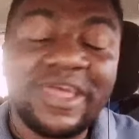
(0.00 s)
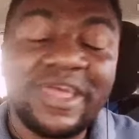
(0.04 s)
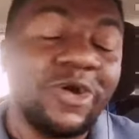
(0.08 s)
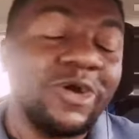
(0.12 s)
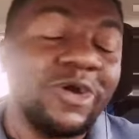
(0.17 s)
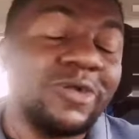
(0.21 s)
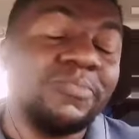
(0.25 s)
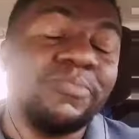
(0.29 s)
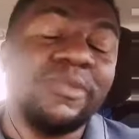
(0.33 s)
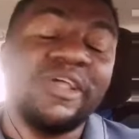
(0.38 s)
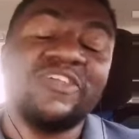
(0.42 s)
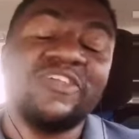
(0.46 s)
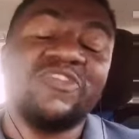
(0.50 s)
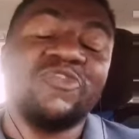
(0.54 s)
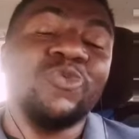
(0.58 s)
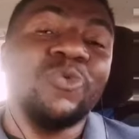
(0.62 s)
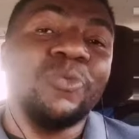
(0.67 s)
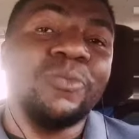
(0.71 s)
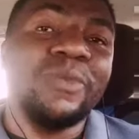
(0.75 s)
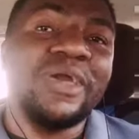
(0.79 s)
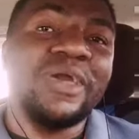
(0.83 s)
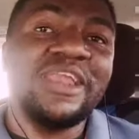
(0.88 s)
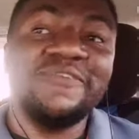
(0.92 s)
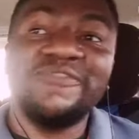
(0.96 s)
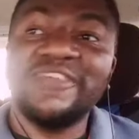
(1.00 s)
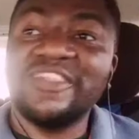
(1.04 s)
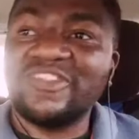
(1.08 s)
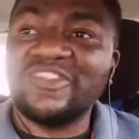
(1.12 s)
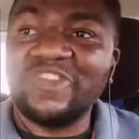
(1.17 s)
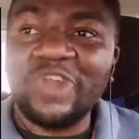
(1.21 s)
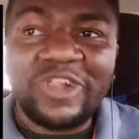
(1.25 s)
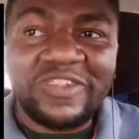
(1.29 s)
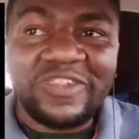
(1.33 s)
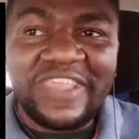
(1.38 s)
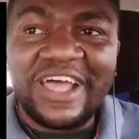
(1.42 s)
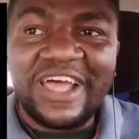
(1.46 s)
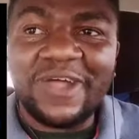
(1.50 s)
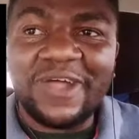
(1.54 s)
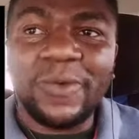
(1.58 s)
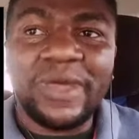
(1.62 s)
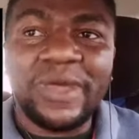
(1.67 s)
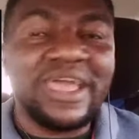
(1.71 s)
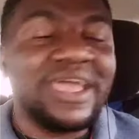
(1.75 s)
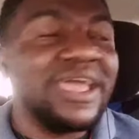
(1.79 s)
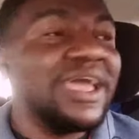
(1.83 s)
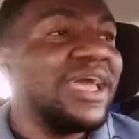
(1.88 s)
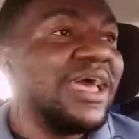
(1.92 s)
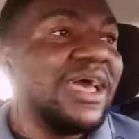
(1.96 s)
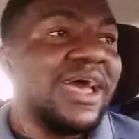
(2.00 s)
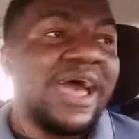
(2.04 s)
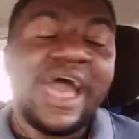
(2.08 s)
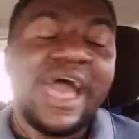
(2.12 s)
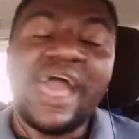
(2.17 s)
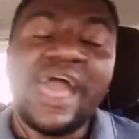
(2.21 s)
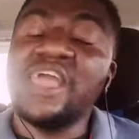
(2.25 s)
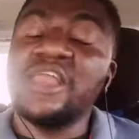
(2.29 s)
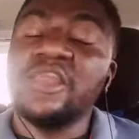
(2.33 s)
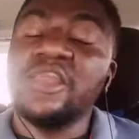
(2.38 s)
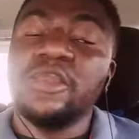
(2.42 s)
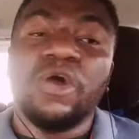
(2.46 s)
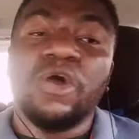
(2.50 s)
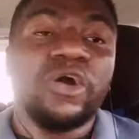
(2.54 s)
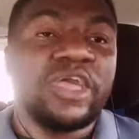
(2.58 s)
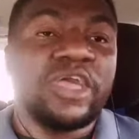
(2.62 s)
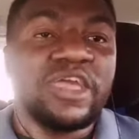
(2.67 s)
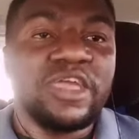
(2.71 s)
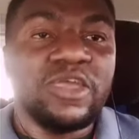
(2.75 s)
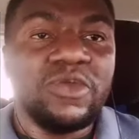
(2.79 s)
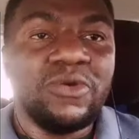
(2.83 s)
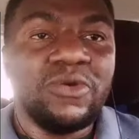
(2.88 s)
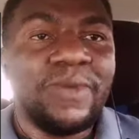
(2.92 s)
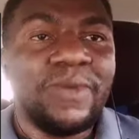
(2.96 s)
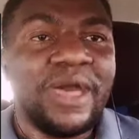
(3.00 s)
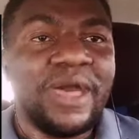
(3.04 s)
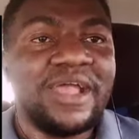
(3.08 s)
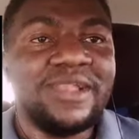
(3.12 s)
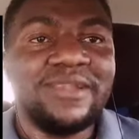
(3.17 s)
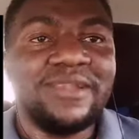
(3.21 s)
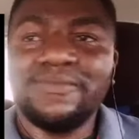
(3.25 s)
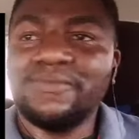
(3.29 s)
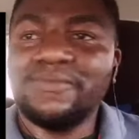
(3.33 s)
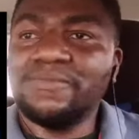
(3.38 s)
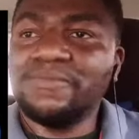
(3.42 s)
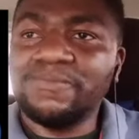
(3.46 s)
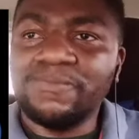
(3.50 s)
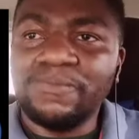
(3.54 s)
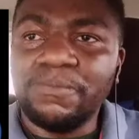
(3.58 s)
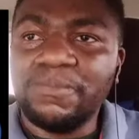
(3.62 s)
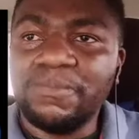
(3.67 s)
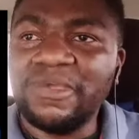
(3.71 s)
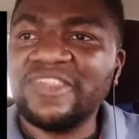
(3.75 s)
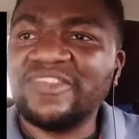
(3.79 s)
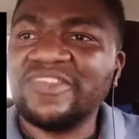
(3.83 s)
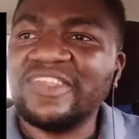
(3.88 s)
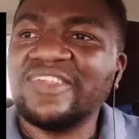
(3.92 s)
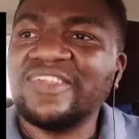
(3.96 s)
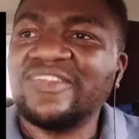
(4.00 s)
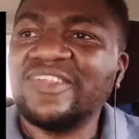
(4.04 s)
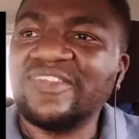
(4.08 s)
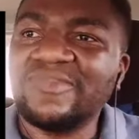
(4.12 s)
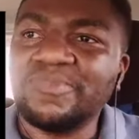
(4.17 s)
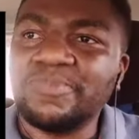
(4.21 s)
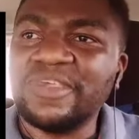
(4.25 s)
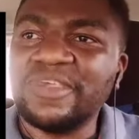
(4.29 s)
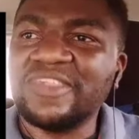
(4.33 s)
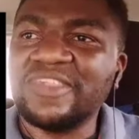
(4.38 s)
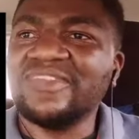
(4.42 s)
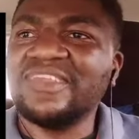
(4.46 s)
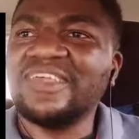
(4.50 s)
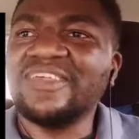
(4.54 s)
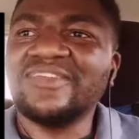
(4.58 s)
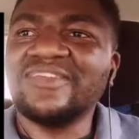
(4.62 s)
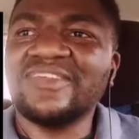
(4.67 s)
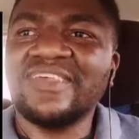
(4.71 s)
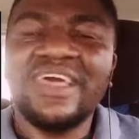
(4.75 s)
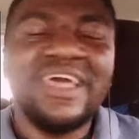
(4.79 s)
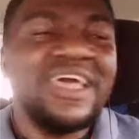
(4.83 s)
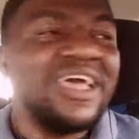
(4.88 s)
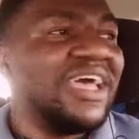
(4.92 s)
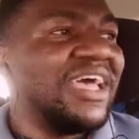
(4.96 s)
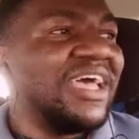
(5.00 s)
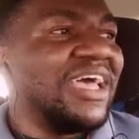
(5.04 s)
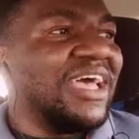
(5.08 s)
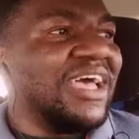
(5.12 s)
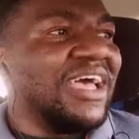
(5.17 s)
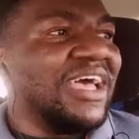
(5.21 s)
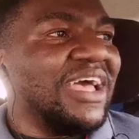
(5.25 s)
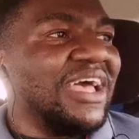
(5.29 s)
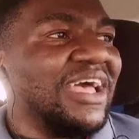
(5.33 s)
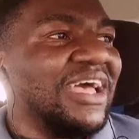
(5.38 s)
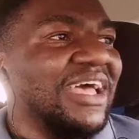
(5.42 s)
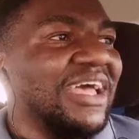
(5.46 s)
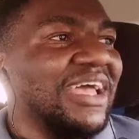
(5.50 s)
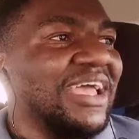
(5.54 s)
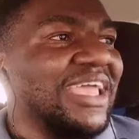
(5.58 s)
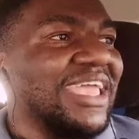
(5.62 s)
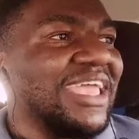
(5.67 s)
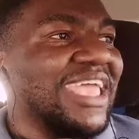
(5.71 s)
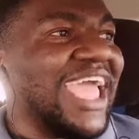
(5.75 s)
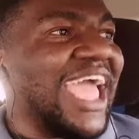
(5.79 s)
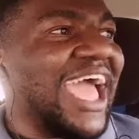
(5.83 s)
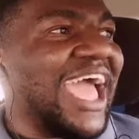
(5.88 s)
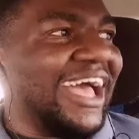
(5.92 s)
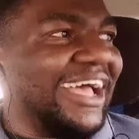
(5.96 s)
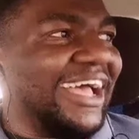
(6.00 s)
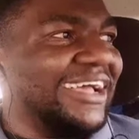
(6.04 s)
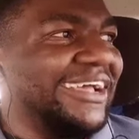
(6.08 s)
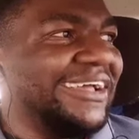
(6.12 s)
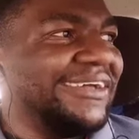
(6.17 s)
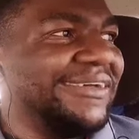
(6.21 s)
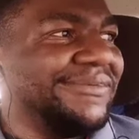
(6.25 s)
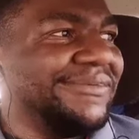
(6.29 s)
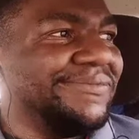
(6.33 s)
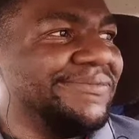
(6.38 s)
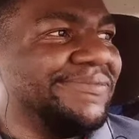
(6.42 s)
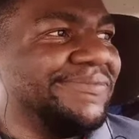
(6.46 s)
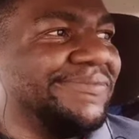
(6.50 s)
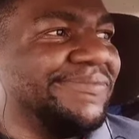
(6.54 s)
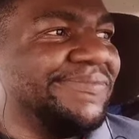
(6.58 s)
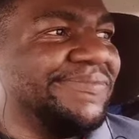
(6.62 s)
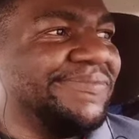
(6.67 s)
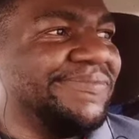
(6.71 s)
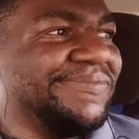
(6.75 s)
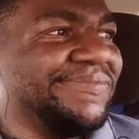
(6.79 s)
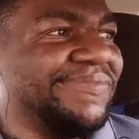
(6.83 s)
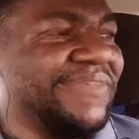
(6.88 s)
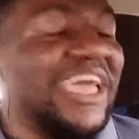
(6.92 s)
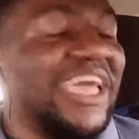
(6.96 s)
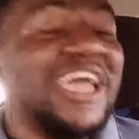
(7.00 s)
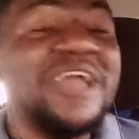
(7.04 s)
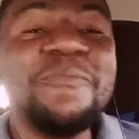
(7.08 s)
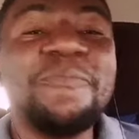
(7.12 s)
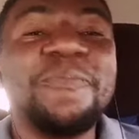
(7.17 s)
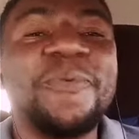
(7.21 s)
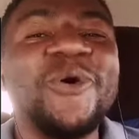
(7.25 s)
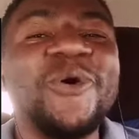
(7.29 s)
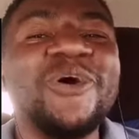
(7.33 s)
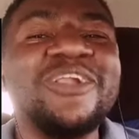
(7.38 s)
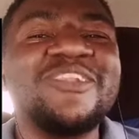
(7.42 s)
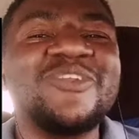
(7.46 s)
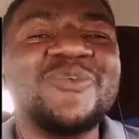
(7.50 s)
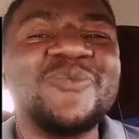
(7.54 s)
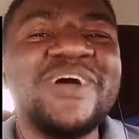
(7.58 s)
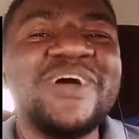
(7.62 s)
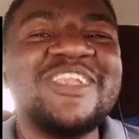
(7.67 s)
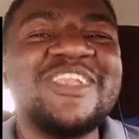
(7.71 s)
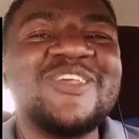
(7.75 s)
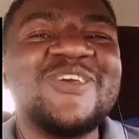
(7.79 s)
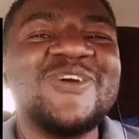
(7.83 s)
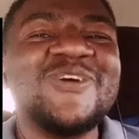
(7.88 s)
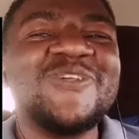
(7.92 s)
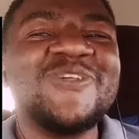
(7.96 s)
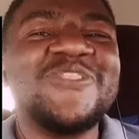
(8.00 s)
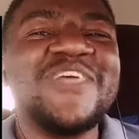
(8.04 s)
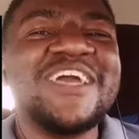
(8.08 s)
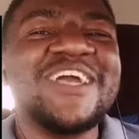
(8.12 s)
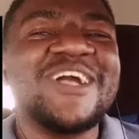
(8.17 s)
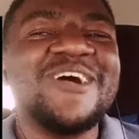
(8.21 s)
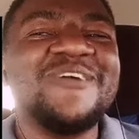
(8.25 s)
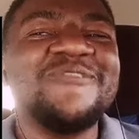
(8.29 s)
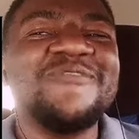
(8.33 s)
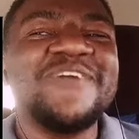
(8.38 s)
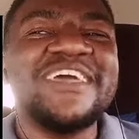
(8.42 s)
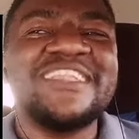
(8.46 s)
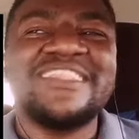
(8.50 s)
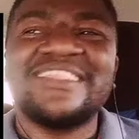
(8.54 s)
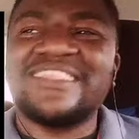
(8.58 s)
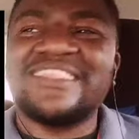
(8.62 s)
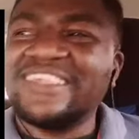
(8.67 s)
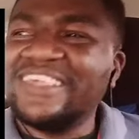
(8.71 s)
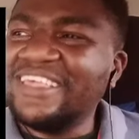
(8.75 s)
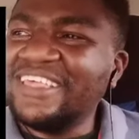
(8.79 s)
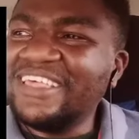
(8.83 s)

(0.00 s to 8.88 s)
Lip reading: God bless you, man. If it's not that way, I ain't knocking you, man. Business is business. Yeah. Input, what do you think of it?